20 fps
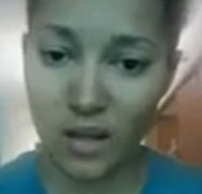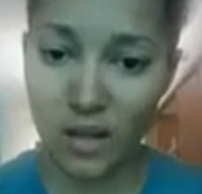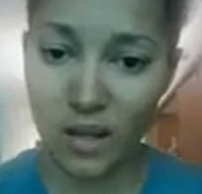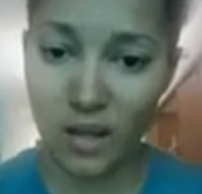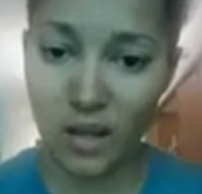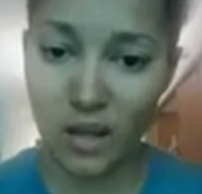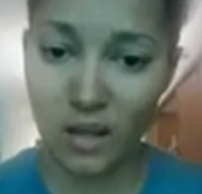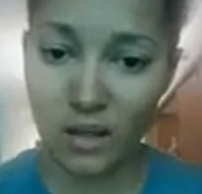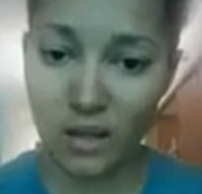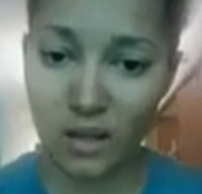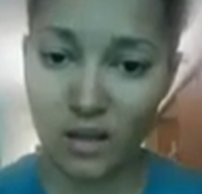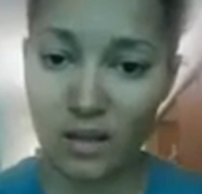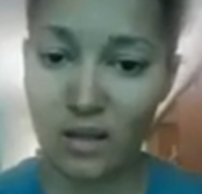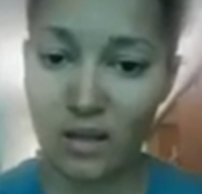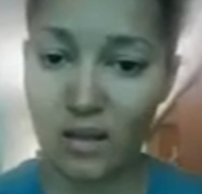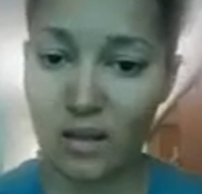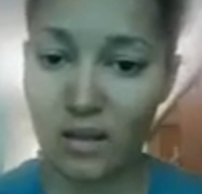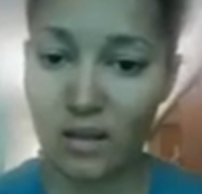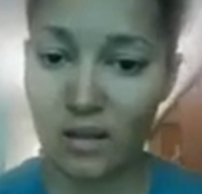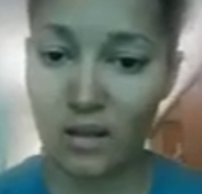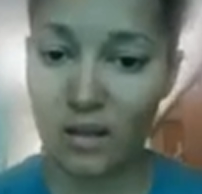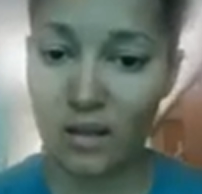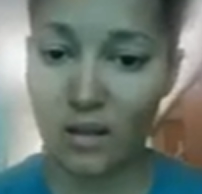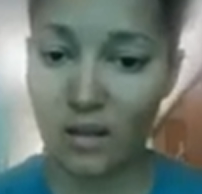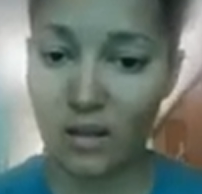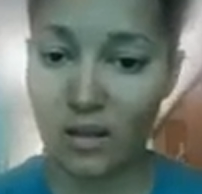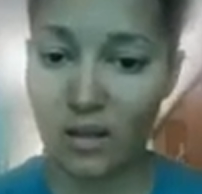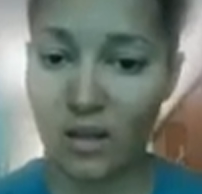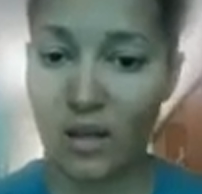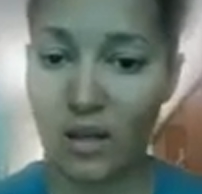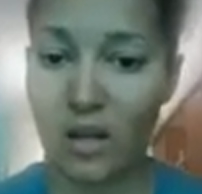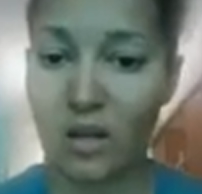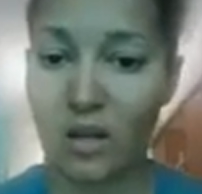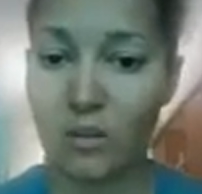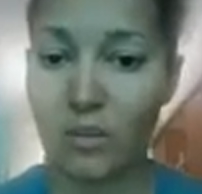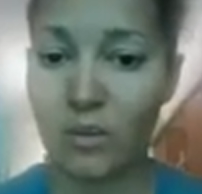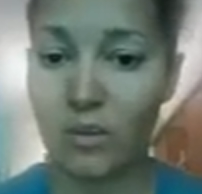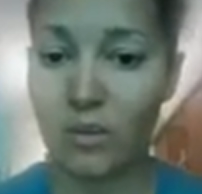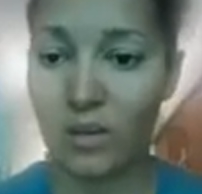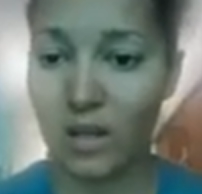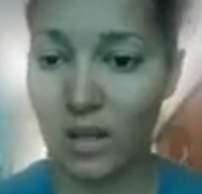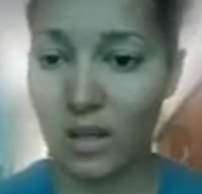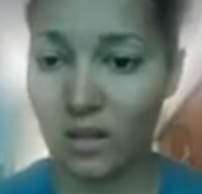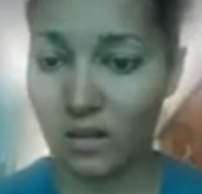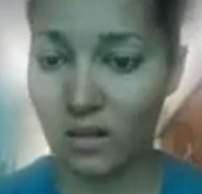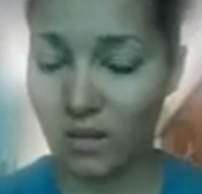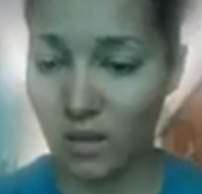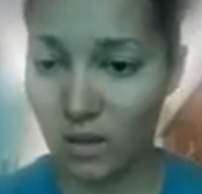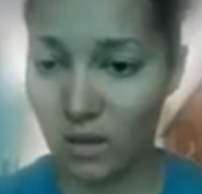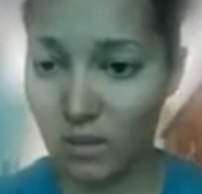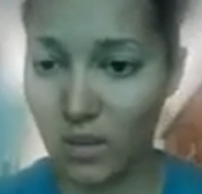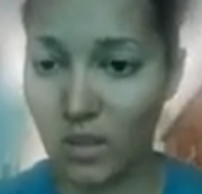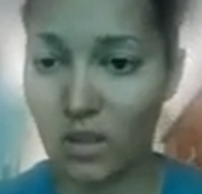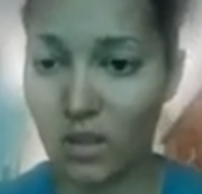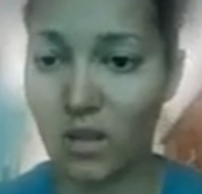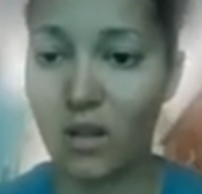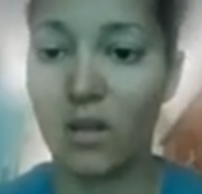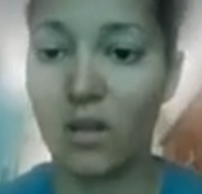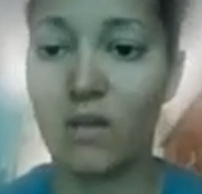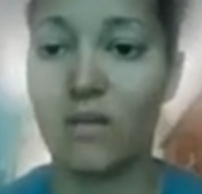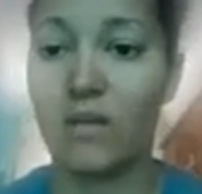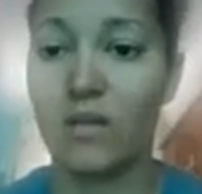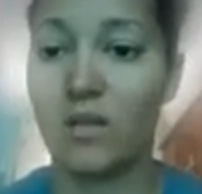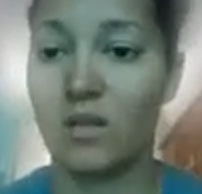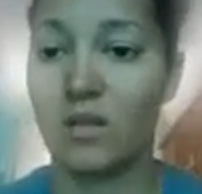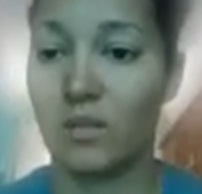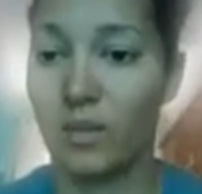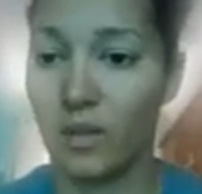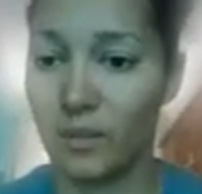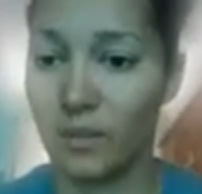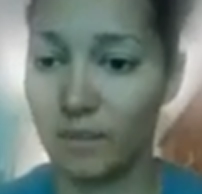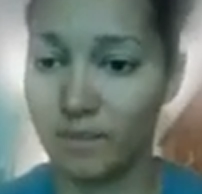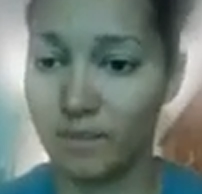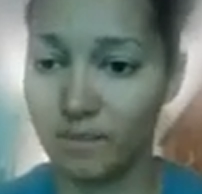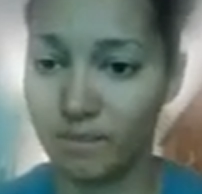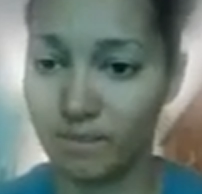and they're going to help with that development of the sperm.